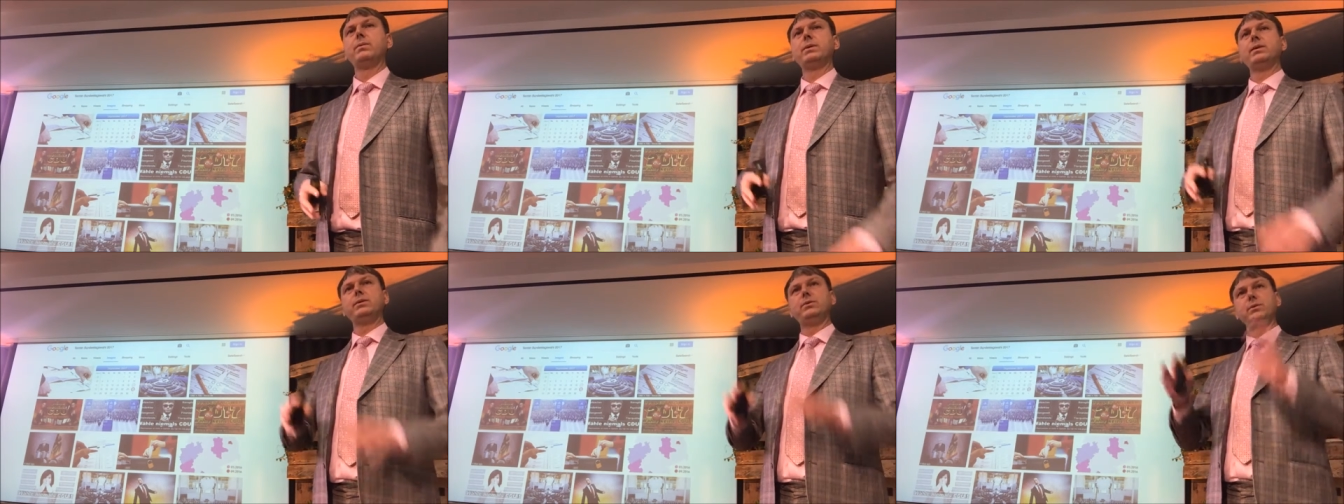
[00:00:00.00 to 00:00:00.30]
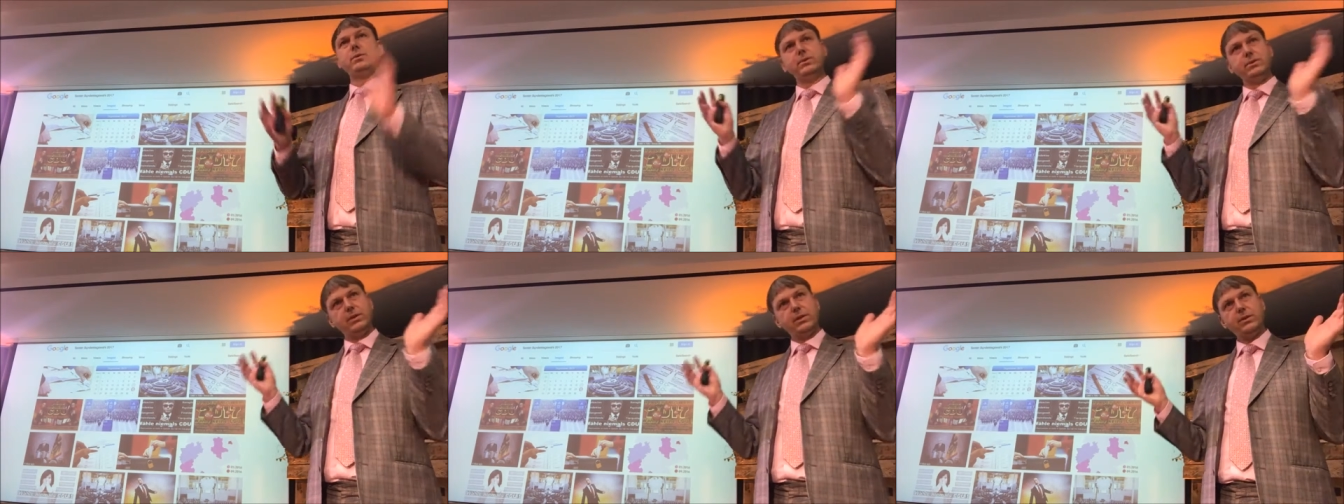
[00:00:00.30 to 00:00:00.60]
We
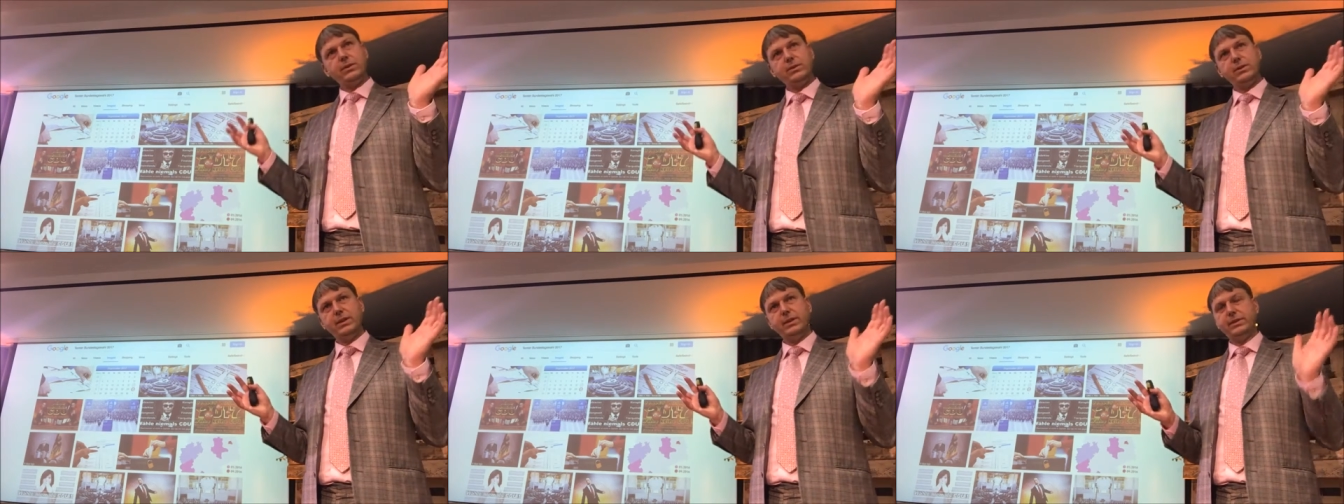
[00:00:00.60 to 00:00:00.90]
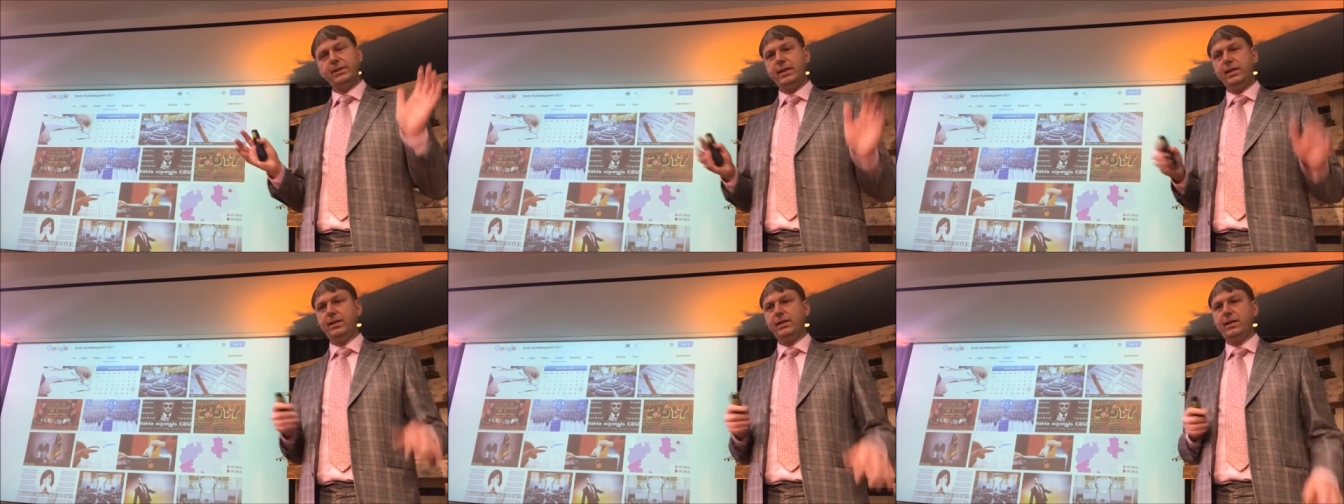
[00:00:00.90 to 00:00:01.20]
do know
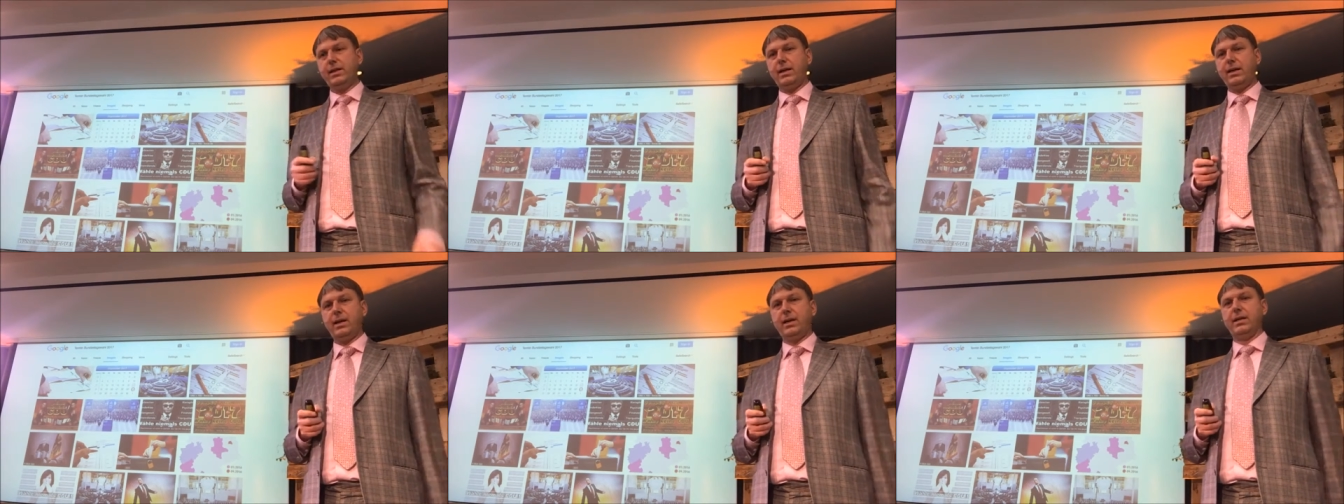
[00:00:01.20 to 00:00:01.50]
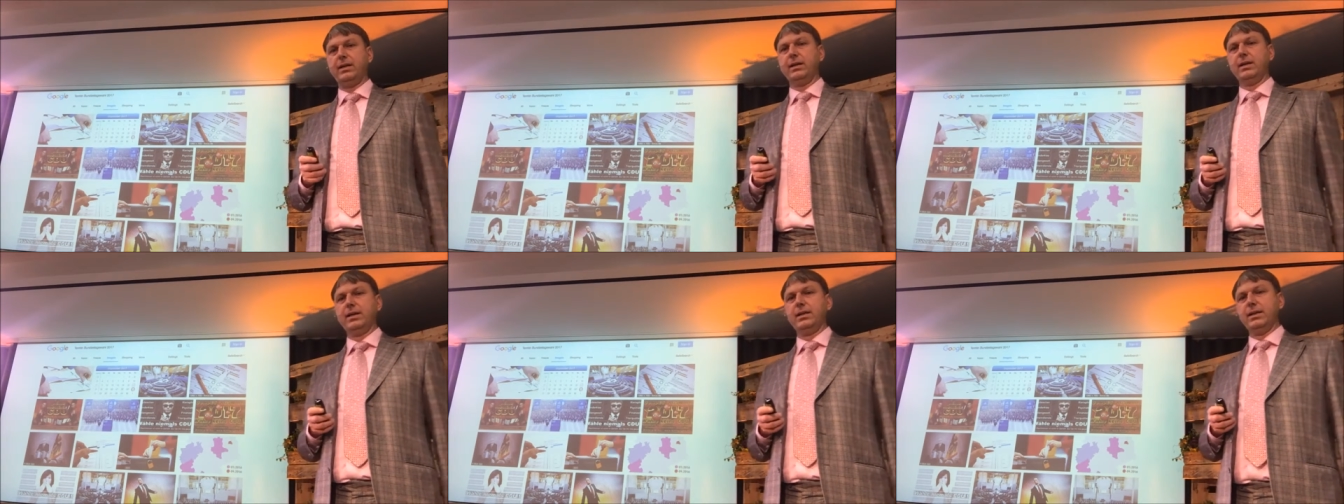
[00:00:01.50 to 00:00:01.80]
that
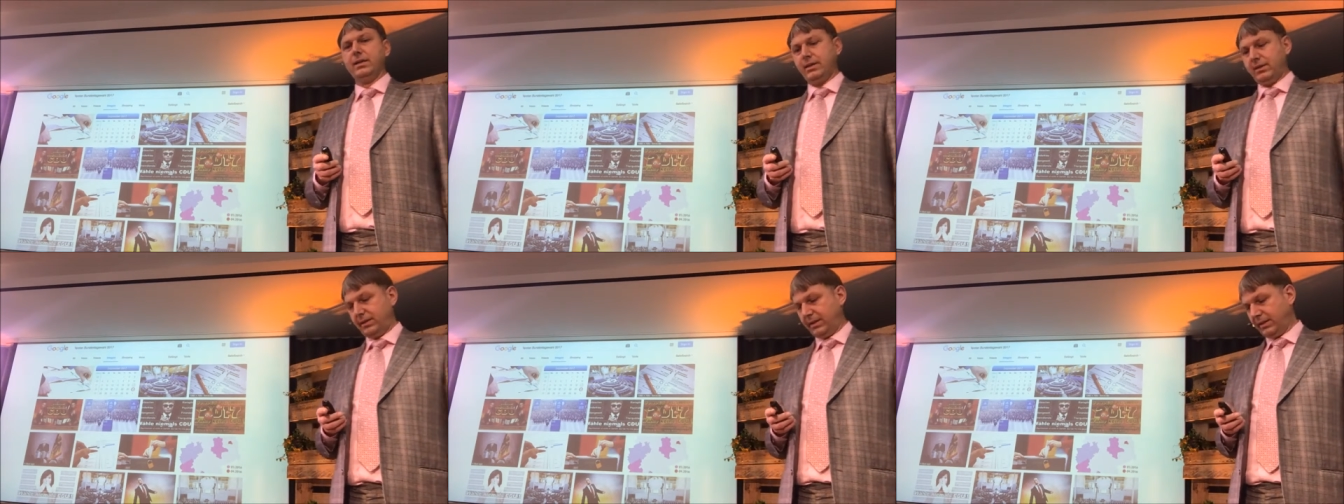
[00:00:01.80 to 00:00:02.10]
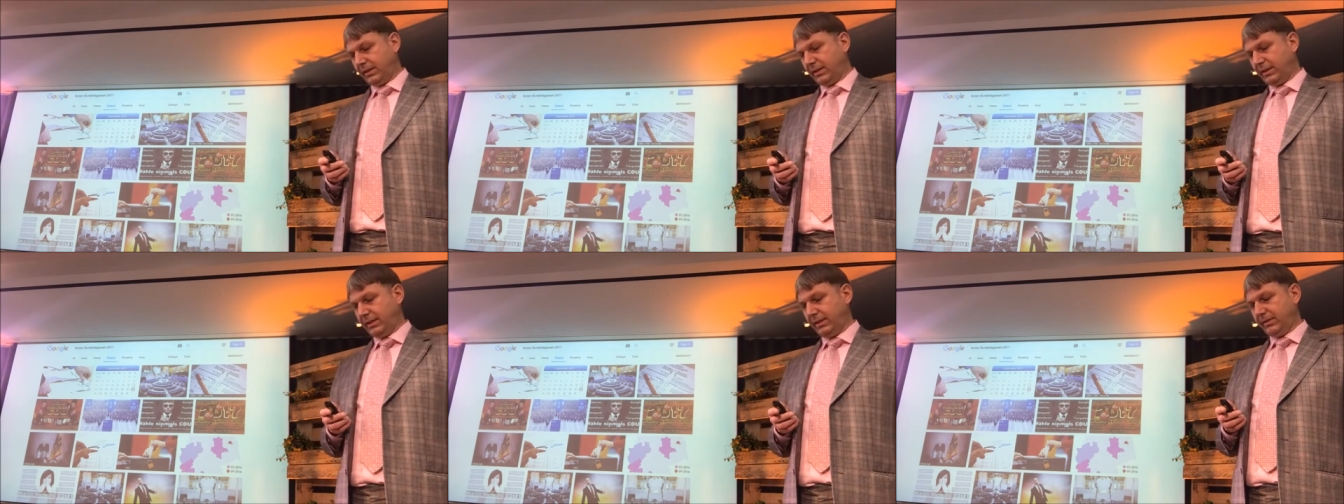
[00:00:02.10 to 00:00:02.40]
AI
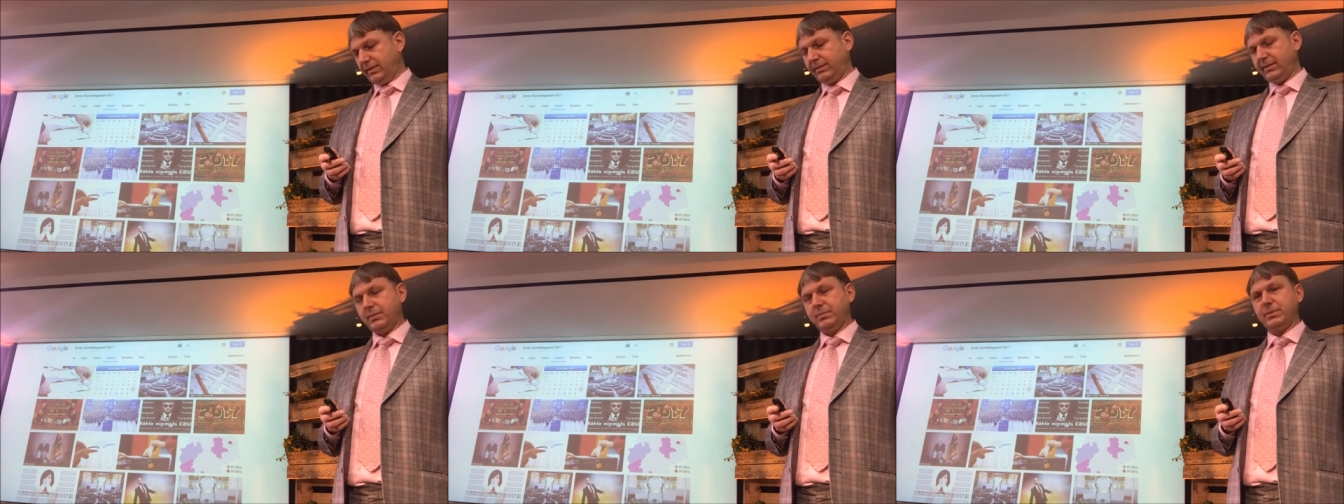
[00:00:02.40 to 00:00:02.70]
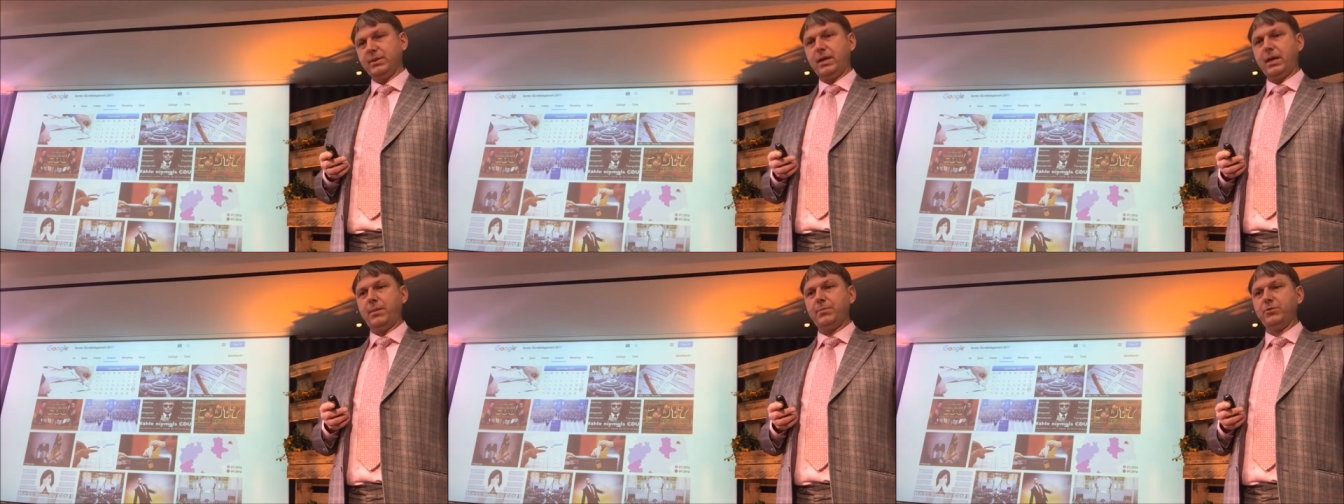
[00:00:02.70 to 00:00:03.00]
uh, is
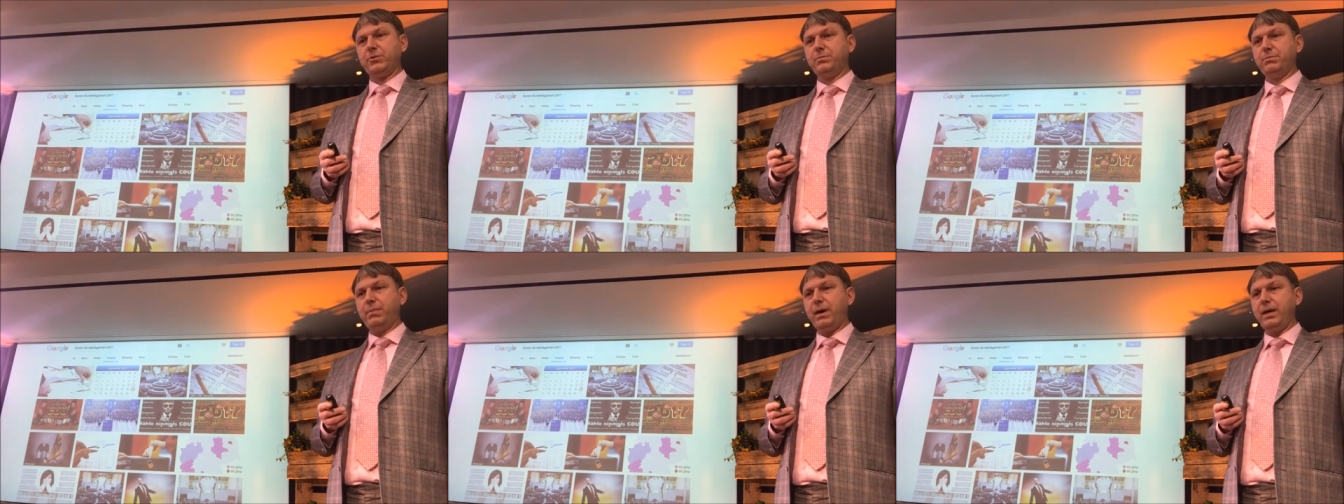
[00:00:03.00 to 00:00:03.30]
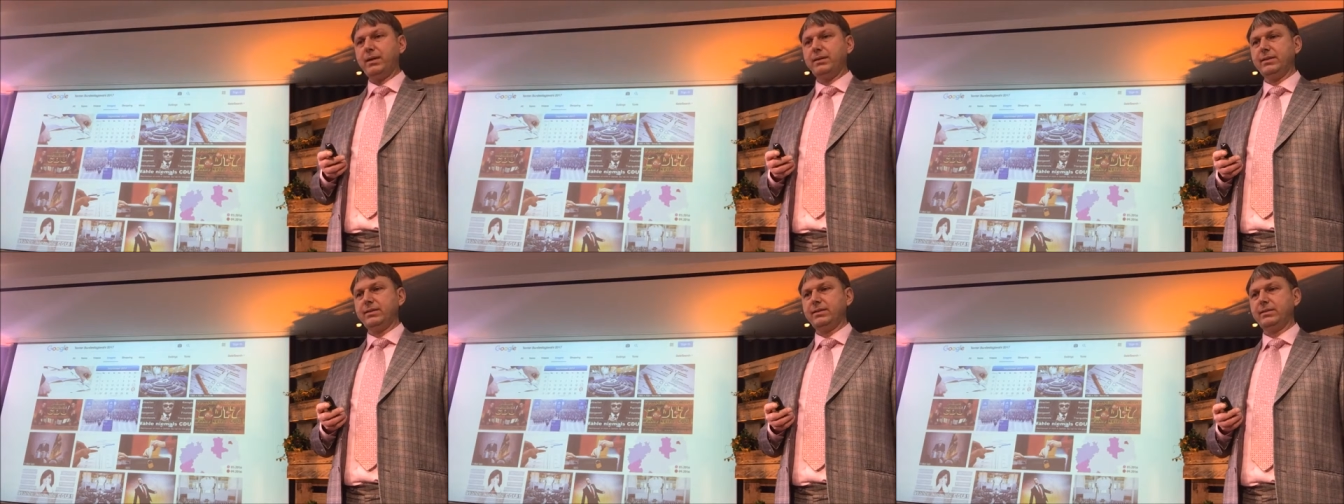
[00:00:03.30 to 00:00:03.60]
sometimes
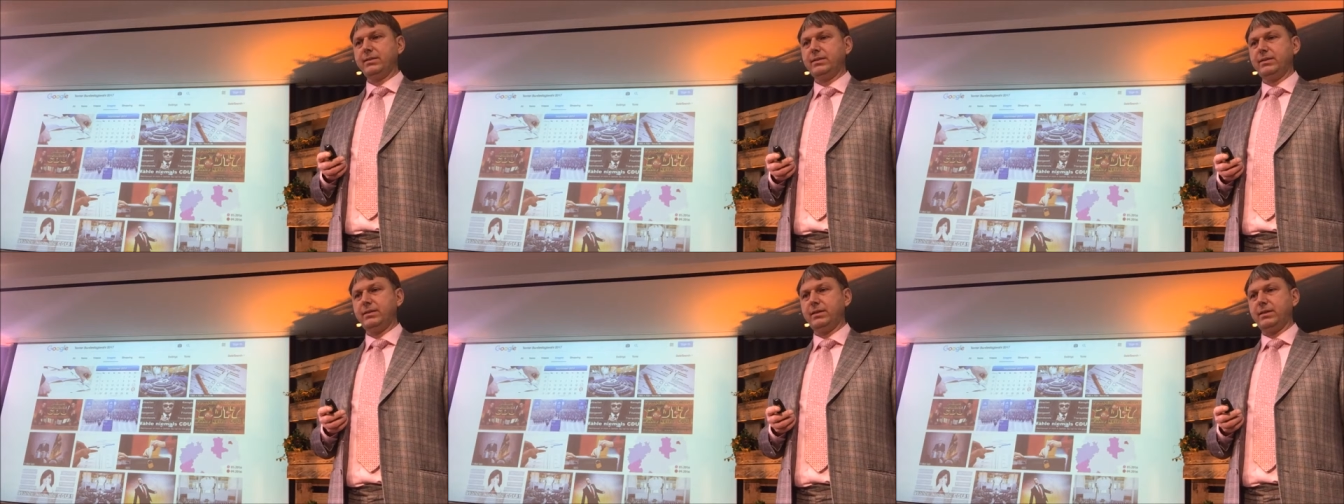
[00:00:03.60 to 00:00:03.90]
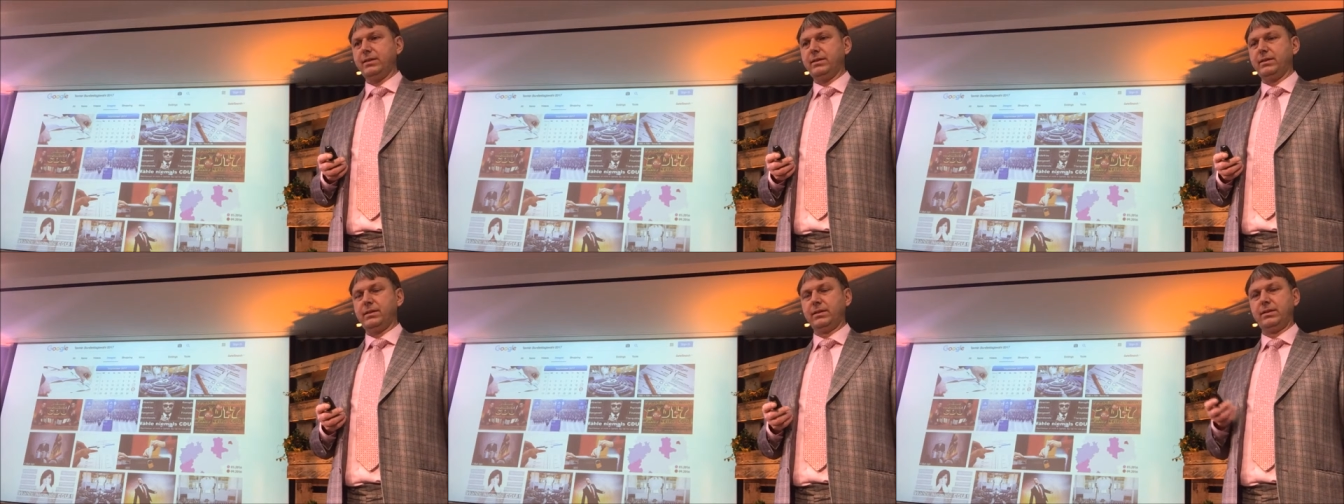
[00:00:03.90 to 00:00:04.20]
biased, that
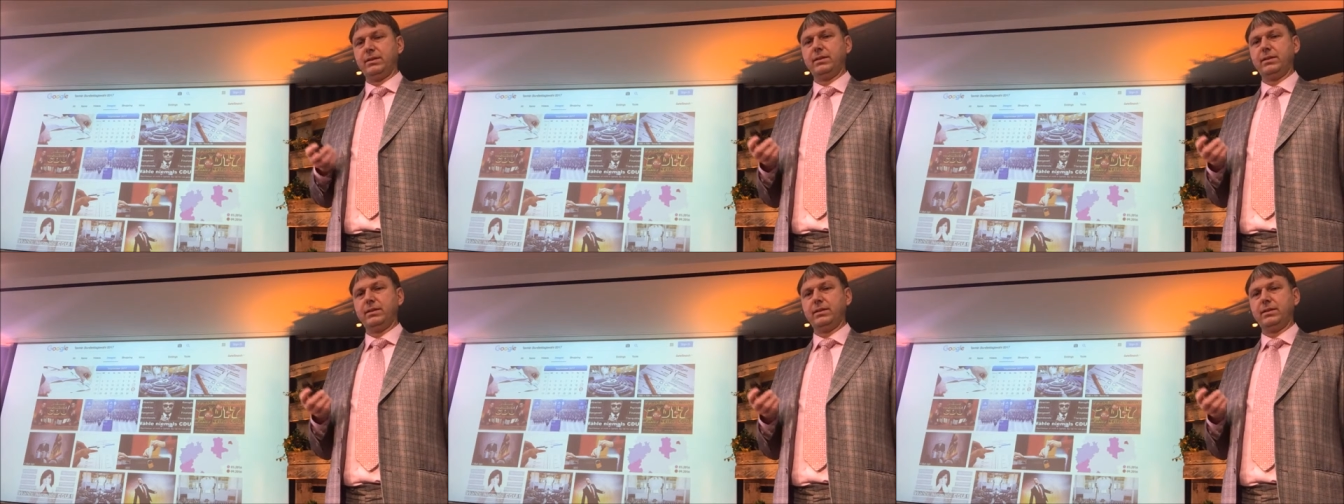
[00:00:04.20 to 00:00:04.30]
there are